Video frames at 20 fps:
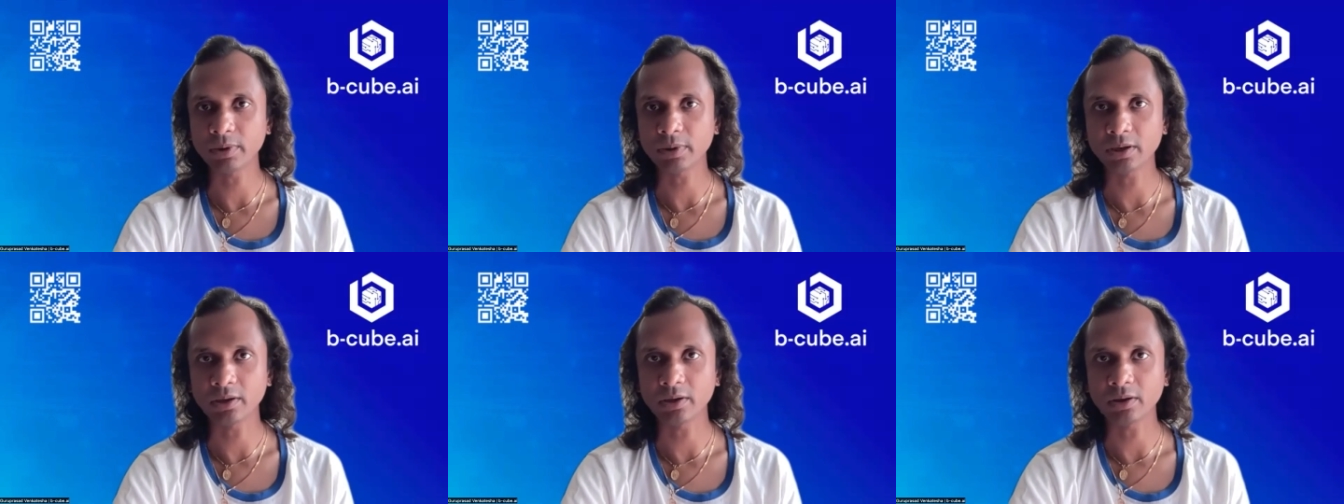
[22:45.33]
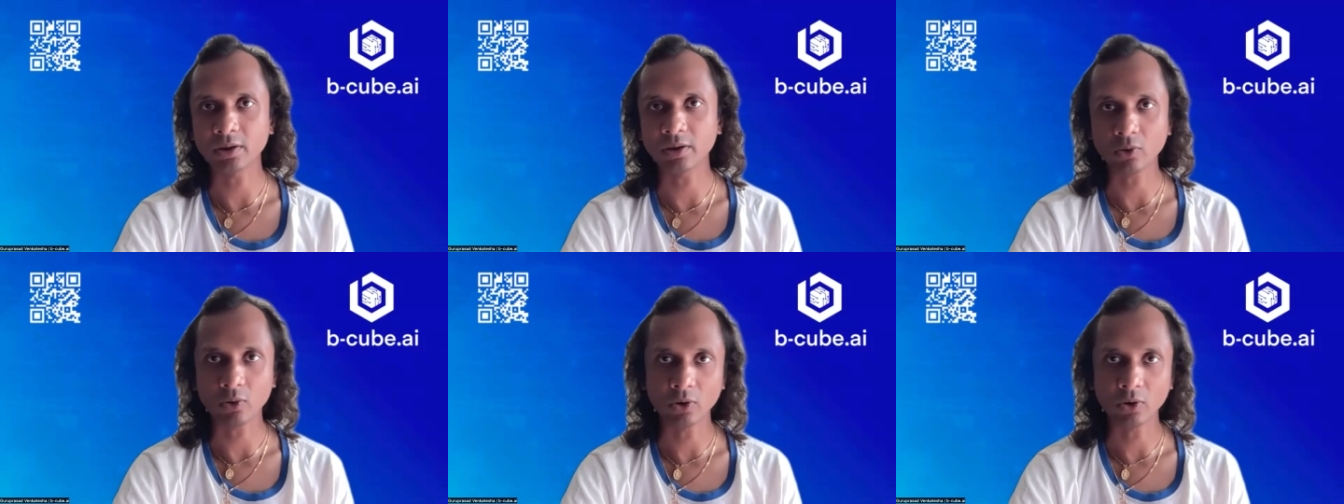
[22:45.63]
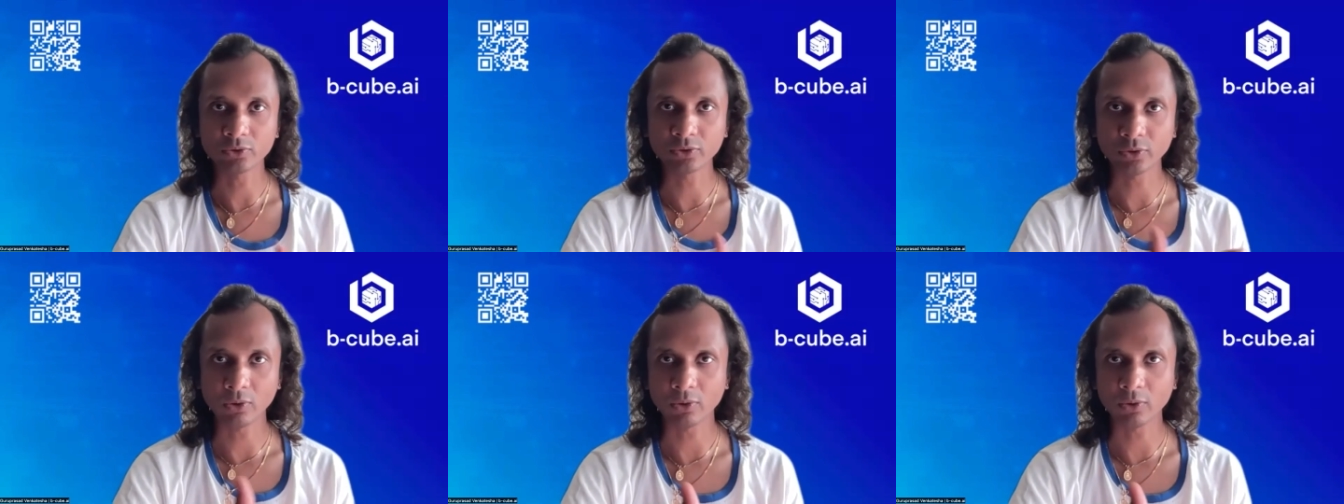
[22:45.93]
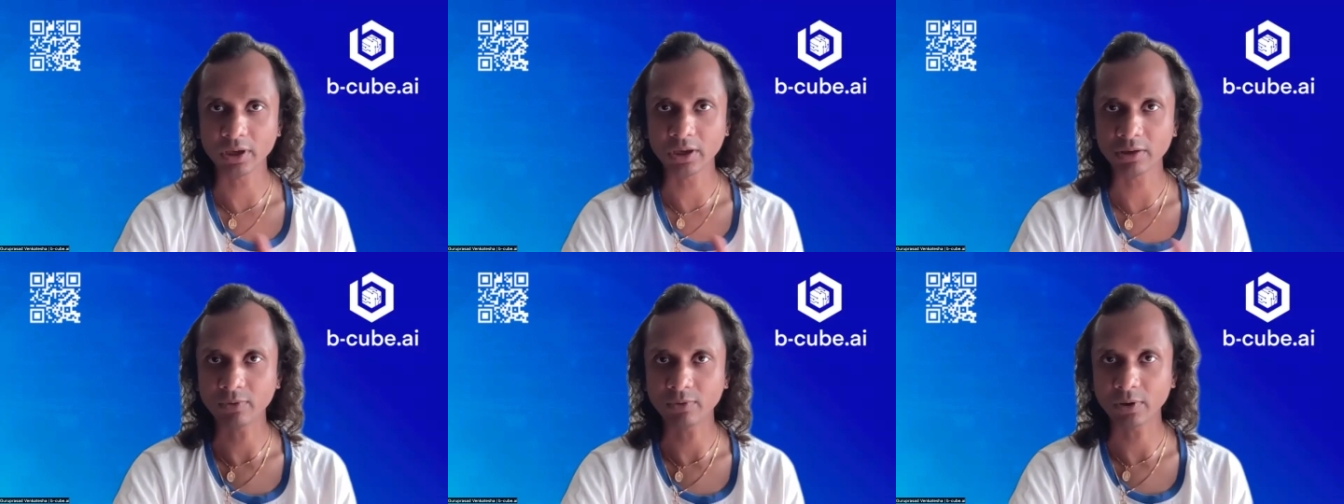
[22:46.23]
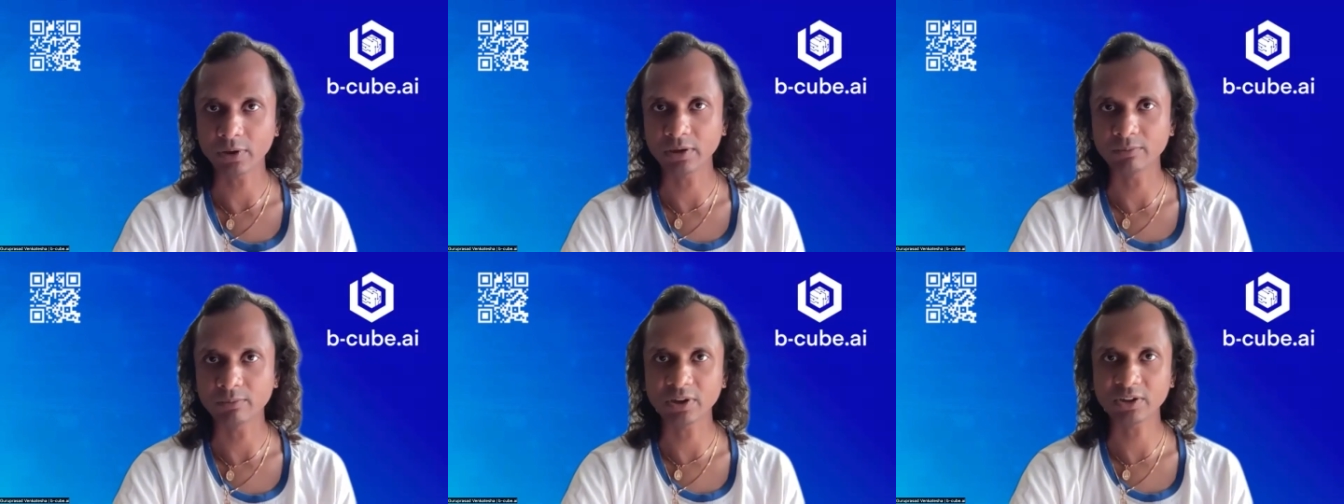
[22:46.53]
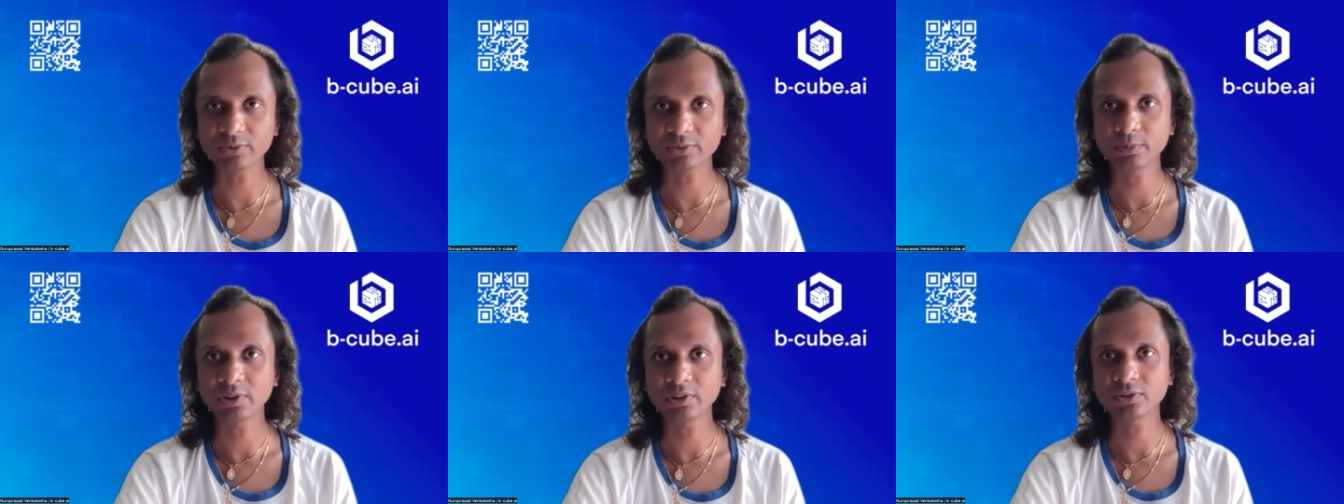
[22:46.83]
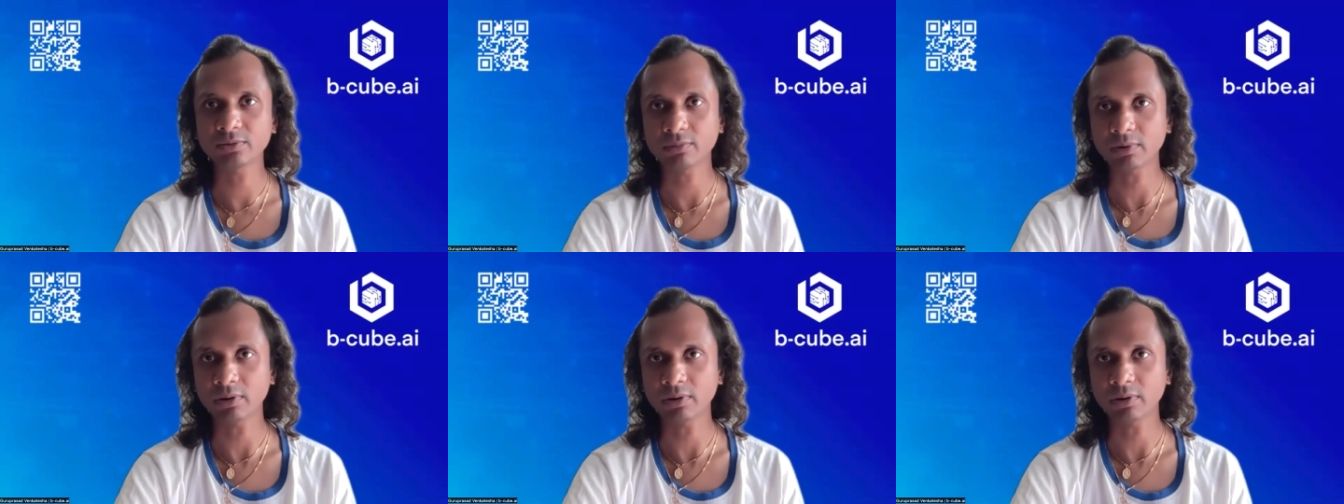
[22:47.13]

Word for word: we are also looking for investments